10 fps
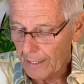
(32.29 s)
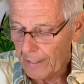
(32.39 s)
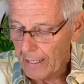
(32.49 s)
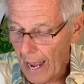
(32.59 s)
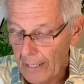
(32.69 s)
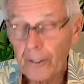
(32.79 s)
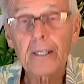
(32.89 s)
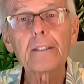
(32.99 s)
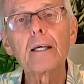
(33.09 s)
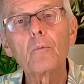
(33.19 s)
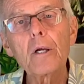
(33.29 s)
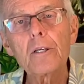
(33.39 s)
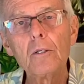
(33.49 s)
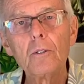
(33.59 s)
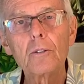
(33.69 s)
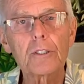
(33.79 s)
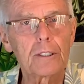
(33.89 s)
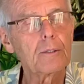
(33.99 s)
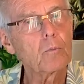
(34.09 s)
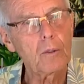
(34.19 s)
The aggregate that we use
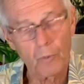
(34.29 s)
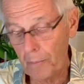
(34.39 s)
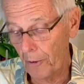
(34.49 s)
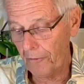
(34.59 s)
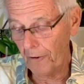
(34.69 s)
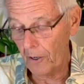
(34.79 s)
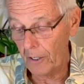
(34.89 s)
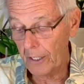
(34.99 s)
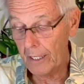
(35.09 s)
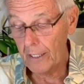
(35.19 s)
and what we prefer